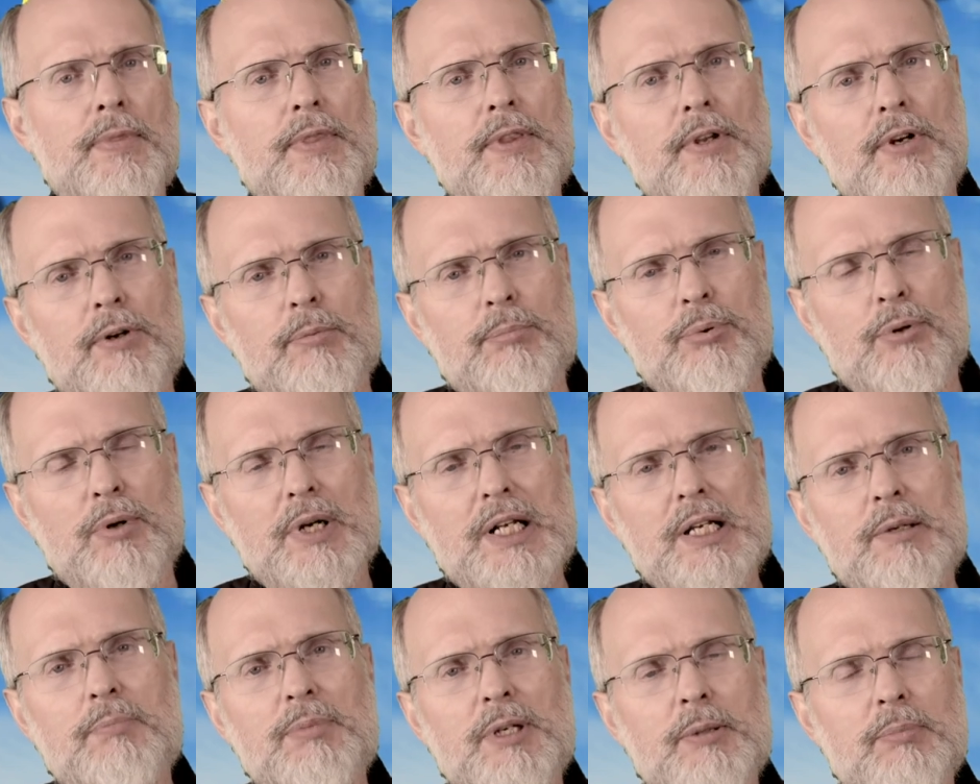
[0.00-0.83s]
they are
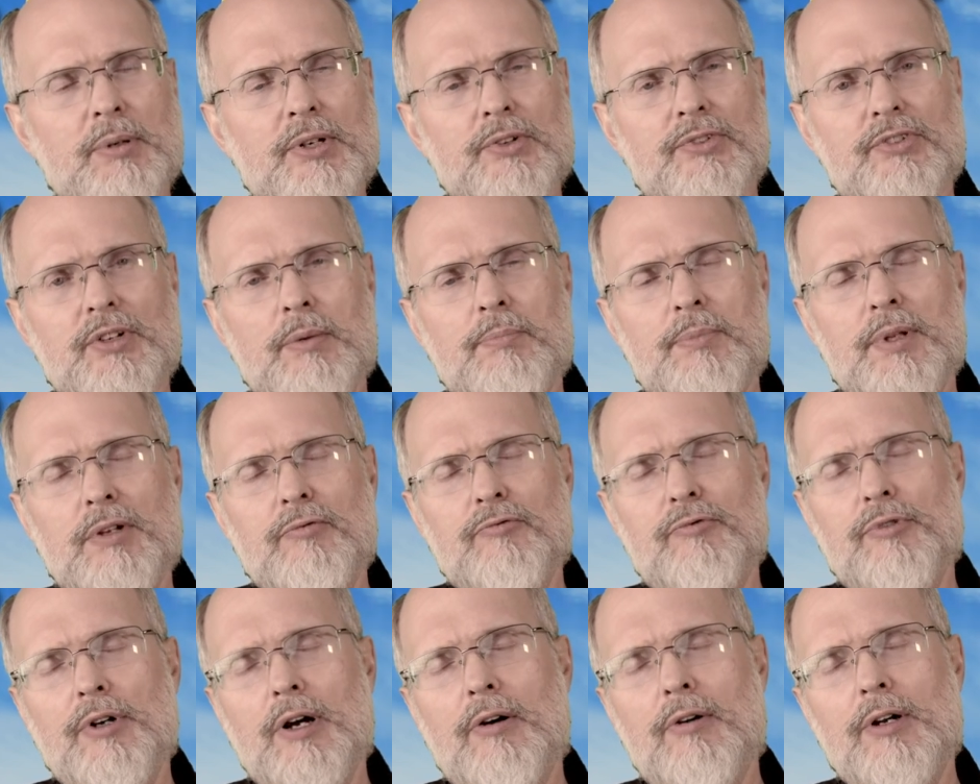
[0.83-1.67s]
pointing people to
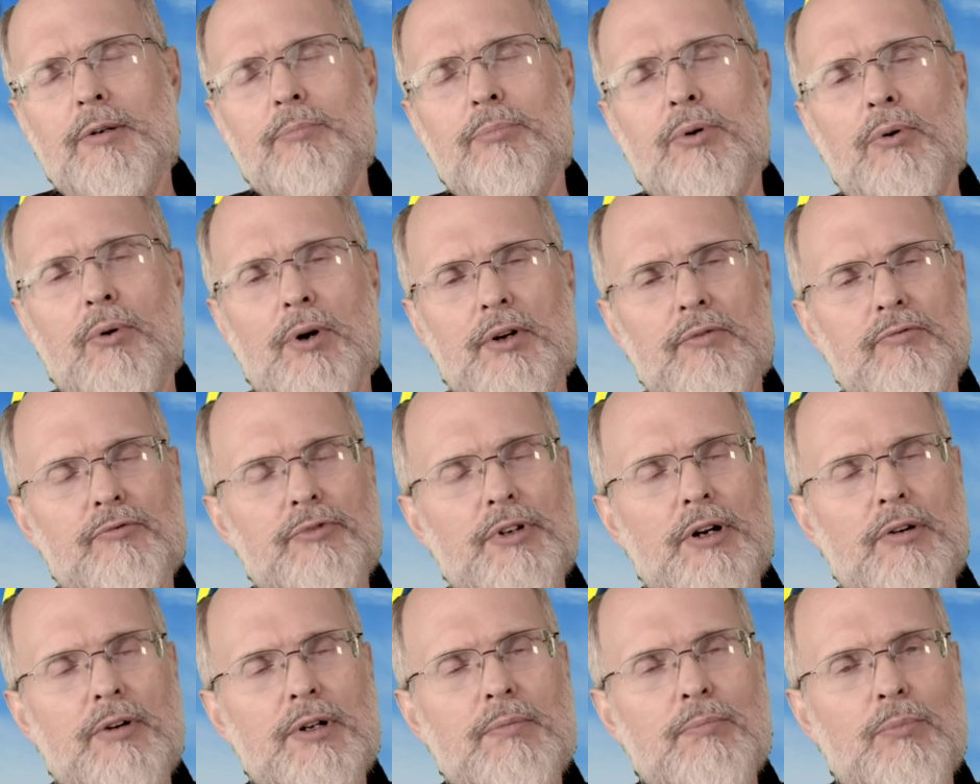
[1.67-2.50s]
something very important,
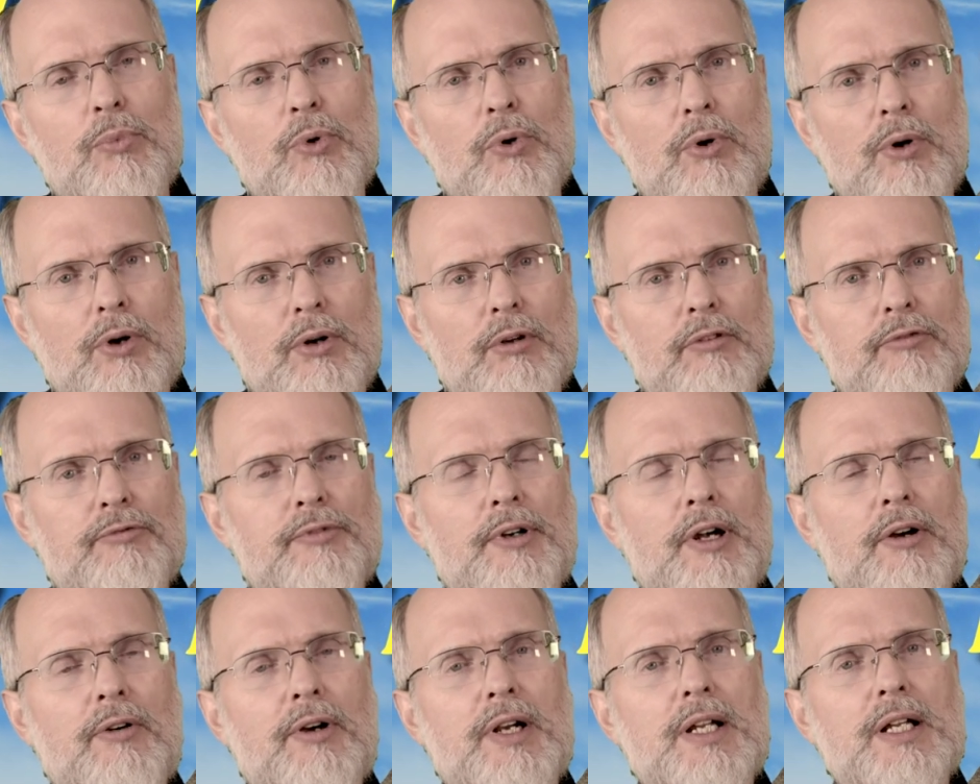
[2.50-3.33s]
very moral,
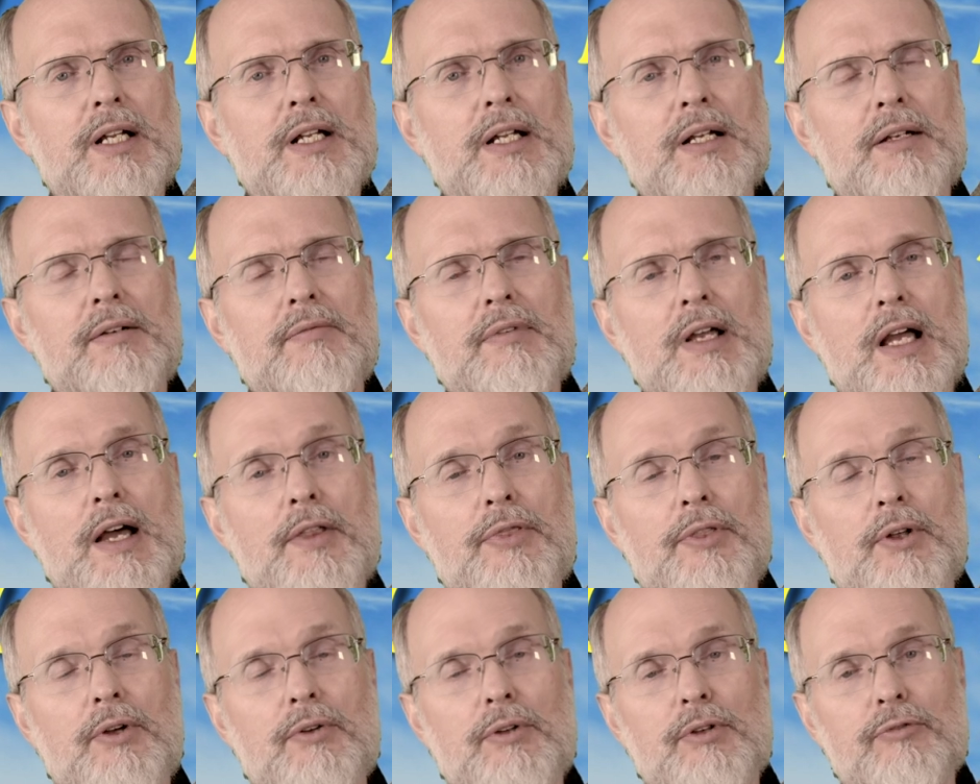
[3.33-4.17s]
very
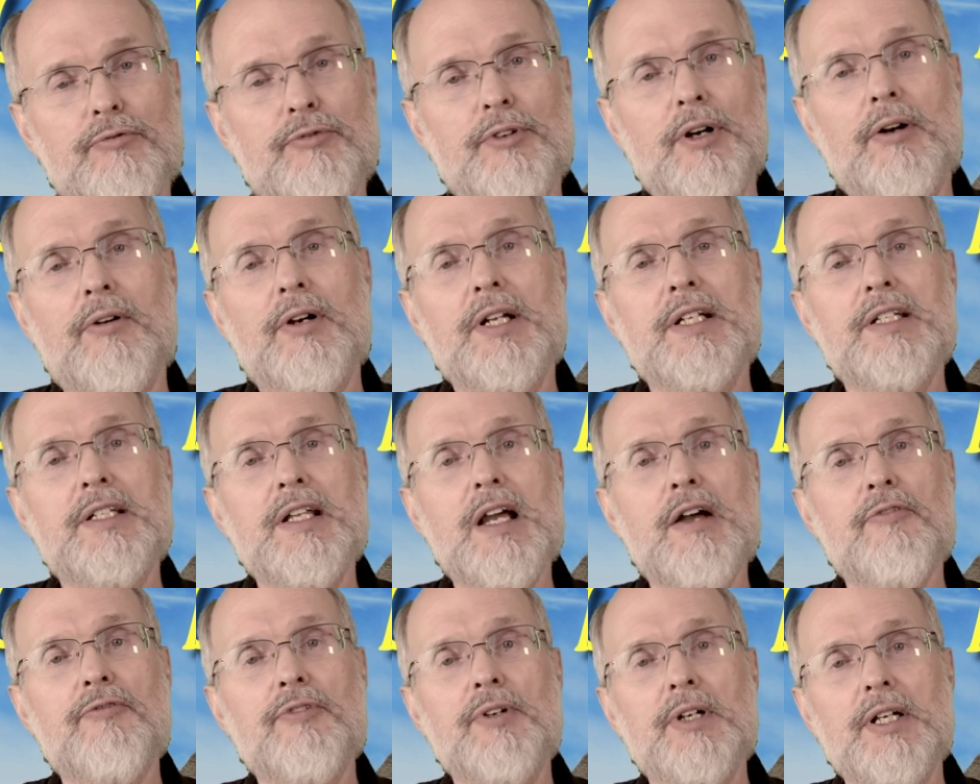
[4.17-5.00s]
ethical, very
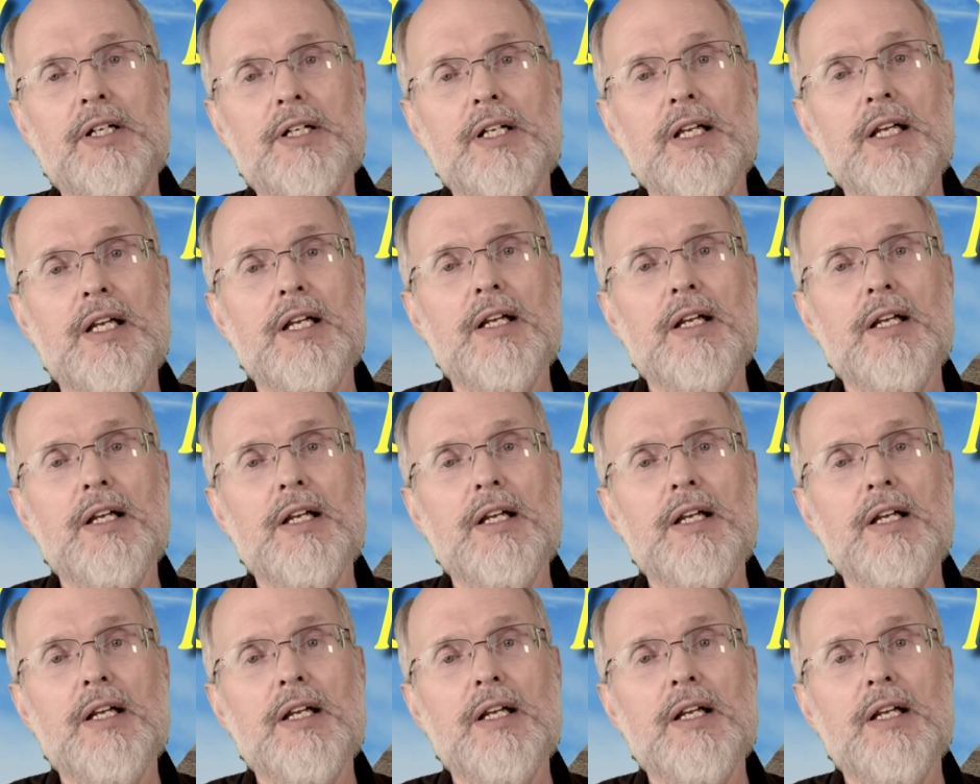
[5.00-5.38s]
definite,